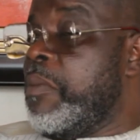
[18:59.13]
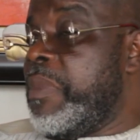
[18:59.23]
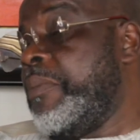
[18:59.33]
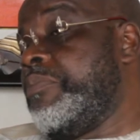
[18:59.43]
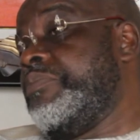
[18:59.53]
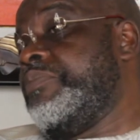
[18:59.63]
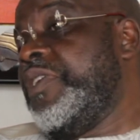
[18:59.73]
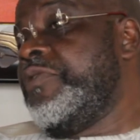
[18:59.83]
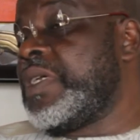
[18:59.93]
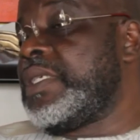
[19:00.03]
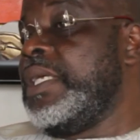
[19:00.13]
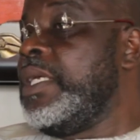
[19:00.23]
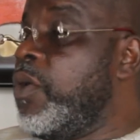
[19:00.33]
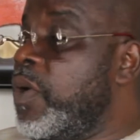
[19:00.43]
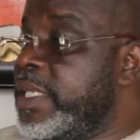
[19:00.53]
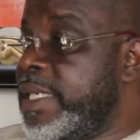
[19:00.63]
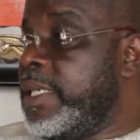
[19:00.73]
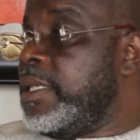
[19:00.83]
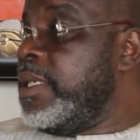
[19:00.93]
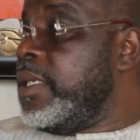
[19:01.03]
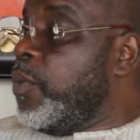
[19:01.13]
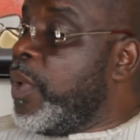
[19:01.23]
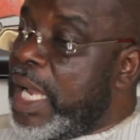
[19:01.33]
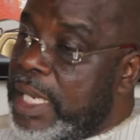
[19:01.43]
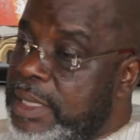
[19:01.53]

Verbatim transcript: But previously, only 10. We can